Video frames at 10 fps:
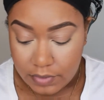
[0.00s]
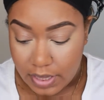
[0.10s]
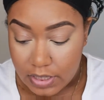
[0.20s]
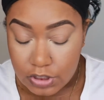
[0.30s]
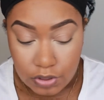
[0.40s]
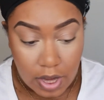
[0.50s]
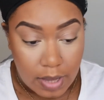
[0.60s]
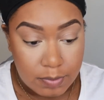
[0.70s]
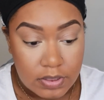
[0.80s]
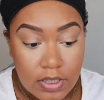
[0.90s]
that it
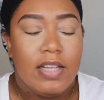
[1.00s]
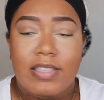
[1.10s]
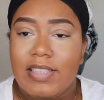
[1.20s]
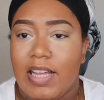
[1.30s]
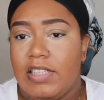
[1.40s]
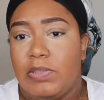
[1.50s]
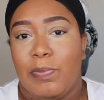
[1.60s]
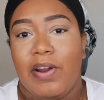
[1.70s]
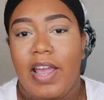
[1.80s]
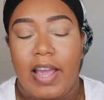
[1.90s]
dropped, it decided to
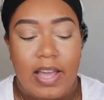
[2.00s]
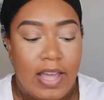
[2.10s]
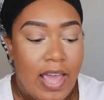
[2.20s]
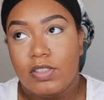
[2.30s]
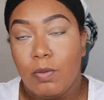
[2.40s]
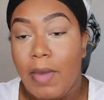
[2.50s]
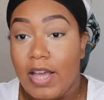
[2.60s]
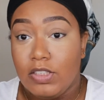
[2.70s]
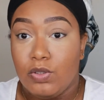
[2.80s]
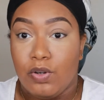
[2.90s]
break. So
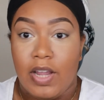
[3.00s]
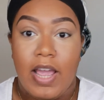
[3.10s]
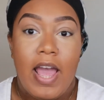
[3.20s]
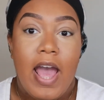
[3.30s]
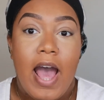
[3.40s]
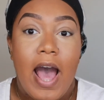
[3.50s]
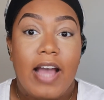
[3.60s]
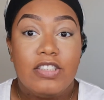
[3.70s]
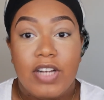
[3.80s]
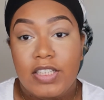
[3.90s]
backstory,
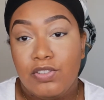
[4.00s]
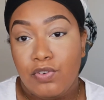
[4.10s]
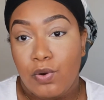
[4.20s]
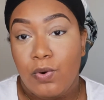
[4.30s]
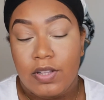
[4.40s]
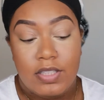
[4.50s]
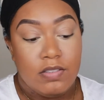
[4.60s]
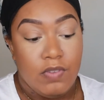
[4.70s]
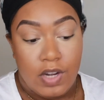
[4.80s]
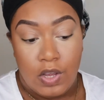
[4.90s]
I tried to record
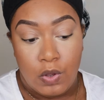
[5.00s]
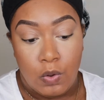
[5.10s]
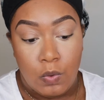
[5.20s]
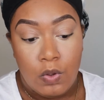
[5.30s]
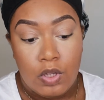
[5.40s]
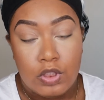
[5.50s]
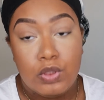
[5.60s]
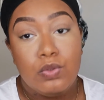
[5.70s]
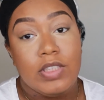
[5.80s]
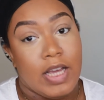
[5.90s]
this video
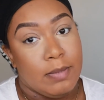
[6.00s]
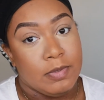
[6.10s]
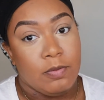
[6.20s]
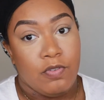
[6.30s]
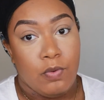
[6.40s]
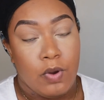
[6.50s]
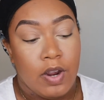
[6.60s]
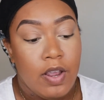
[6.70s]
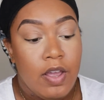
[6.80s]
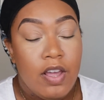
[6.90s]
two times
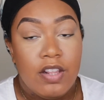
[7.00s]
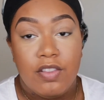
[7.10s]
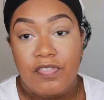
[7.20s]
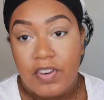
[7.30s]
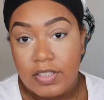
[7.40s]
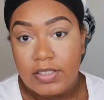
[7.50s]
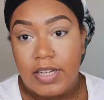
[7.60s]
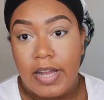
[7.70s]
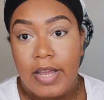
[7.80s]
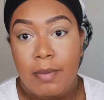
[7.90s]
before. The first
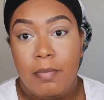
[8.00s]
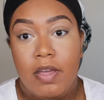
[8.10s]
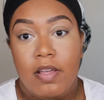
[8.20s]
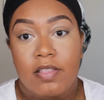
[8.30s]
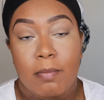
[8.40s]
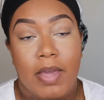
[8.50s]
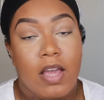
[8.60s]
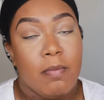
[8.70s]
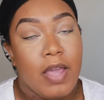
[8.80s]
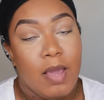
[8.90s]
time, the
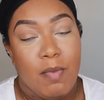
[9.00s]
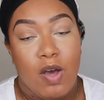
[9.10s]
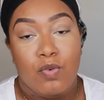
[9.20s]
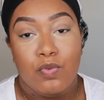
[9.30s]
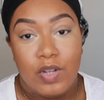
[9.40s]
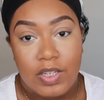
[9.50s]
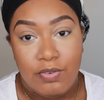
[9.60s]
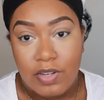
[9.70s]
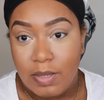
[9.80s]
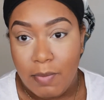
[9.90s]
makeup came out
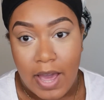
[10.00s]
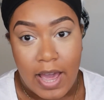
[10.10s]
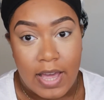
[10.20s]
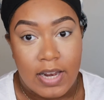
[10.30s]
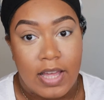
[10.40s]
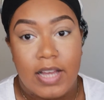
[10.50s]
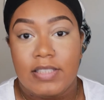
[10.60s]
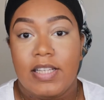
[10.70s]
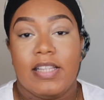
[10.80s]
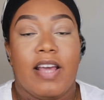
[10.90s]
really, really bad. Like
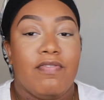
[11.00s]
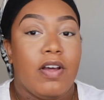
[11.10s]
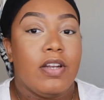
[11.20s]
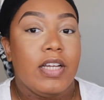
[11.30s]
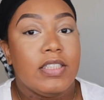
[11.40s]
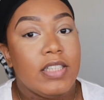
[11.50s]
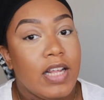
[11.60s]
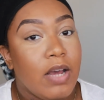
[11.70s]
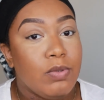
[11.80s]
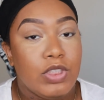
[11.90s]
I said, that foundation
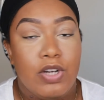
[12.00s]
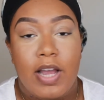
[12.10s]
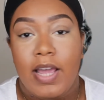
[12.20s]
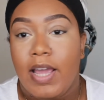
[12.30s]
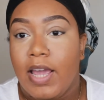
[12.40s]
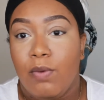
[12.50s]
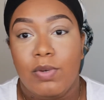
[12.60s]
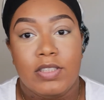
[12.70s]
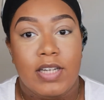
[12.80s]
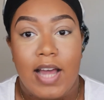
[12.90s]
that I was trying, it
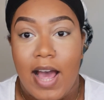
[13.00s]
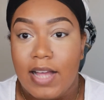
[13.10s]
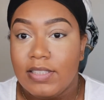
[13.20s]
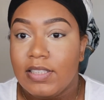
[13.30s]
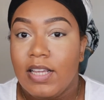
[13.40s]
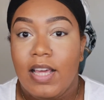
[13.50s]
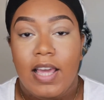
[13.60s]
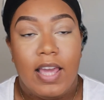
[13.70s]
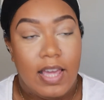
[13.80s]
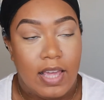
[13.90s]
was not
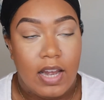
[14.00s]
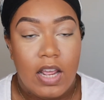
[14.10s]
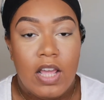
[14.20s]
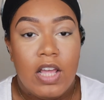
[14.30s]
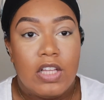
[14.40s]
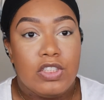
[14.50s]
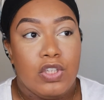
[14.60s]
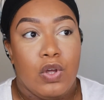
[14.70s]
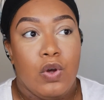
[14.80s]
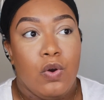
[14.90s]
it.
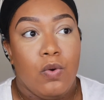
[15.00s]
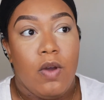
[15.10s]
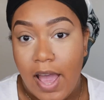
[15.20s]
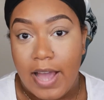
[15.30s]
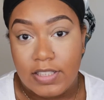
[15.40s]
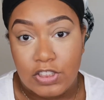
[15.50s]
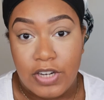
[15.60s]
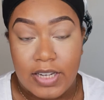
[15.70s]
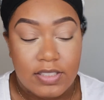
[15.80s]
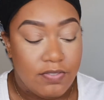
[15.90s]
So I had to
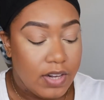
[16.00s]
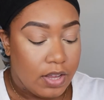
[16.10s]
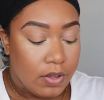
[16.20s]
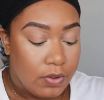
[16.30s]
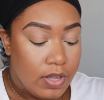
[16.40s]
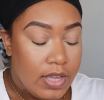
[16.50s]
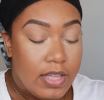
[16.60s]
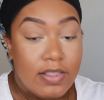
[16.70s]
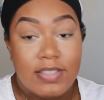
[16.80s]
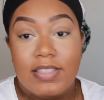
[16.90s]
trash the video.
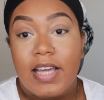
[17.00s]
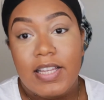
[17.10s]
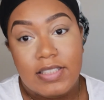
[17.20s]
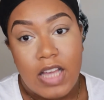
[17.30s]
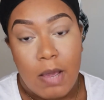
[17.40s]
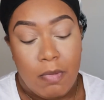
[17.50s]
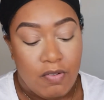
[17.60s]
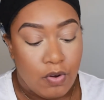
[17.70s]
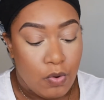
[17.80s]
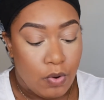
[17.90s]
The second time I
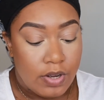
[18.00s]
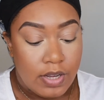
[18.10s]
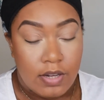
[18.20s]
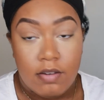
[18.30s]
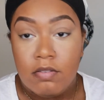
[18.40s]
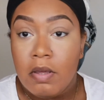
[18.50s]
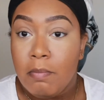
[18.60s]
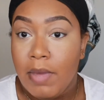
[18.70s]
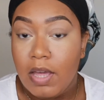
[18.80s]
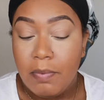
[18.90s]
recorded,
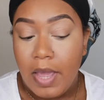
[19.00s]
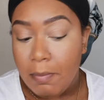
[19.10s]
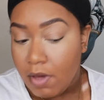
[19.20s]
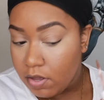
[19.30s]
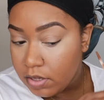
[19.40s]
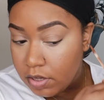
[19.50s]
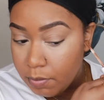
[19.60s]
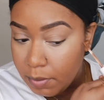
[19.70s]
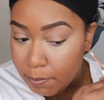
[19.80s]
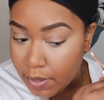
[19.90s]
makeup came out a
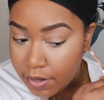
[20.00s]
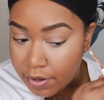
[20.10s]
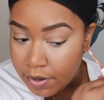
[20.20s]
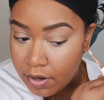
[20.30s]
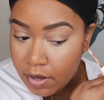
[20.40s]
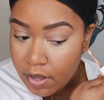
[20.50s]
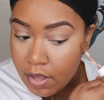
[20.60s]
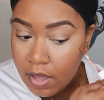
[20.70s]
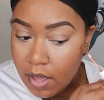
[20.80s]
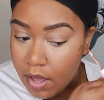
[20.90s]
little bit better.
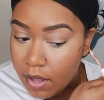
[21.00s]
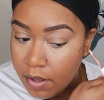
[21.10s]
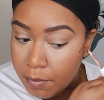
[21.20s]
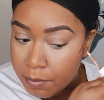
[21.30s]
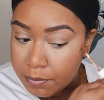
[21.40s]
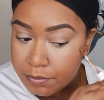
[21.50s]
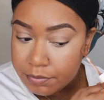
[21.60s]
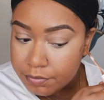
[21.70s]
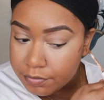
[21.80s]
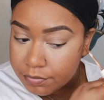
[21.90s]
Um,
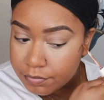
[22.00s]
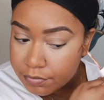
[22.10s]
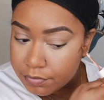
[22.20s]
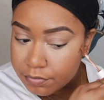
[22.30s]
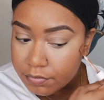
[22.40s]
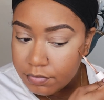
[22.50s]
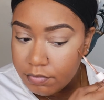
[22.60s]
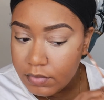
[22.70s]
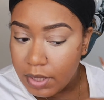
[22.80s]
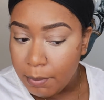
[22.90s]

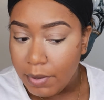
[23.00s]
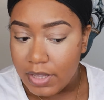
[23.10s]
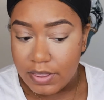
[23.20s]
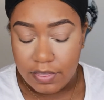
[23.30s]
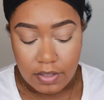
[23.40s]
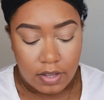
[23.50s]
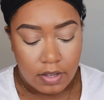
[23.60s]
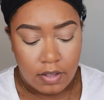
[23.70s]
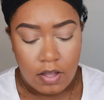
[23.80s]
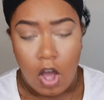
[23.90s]
but
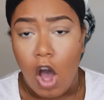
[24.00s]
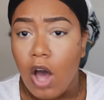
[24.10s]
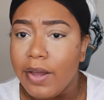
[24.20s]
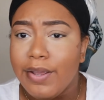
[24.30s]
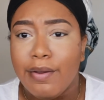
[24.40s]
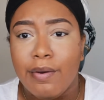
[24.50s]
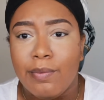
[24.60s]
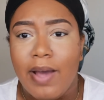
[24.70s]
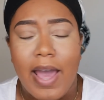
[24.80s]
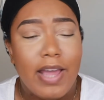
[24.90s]
the
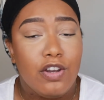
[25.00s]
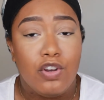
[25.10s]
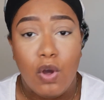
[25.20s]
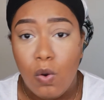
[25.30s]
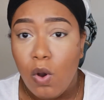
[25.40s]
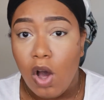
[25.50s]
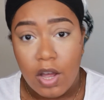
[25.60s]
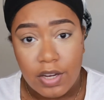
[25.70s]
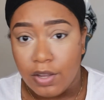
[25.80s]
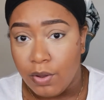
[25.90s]
audio, I had no
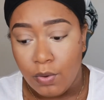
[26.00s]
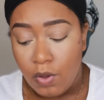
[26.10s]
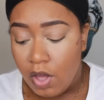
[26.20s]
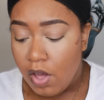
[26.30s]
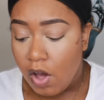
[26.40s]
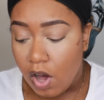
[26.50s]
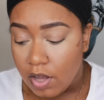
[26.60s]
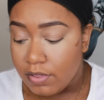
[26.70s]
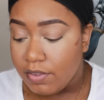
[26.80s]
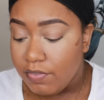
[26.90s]
audio
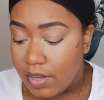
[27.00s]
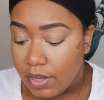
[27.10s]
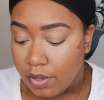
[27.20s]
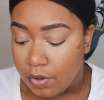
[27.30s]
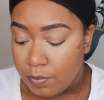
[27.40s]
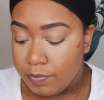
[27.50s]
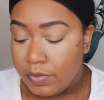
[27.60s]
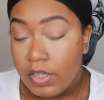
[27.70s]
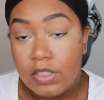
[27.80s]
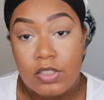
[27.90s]
on the video.
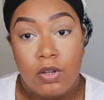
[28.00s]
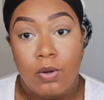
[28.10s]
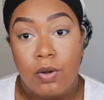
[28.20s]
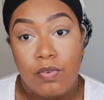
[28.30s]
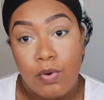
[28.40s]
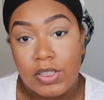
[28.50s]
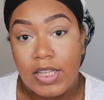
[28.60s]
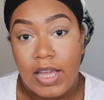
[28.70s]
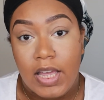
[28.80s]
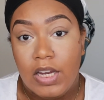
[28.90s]
So of course
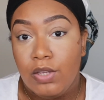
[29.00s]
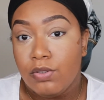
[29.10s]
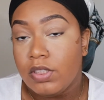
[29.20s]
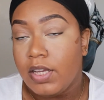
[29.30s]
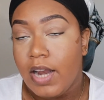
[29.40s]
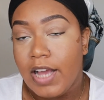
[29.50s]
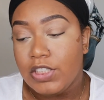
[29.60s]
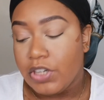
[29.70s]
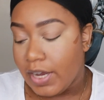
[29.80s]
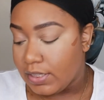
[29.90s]
I can't use it. I
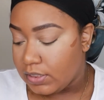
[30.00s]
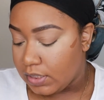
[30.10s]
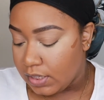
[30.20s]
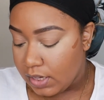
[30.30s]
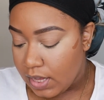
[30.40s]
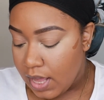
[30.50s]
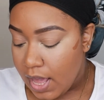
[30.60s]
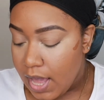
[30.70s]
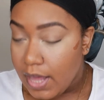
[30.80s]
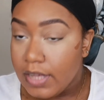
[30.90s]
trashed it.
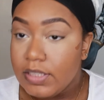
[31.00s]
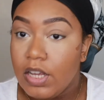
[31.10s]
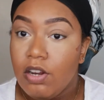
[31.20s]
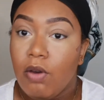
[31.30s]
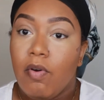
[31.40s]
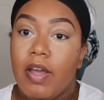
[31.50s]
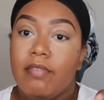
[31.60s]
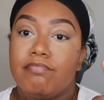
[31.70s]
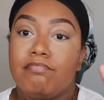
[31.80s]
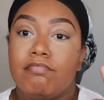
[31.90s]
And I said, you know what?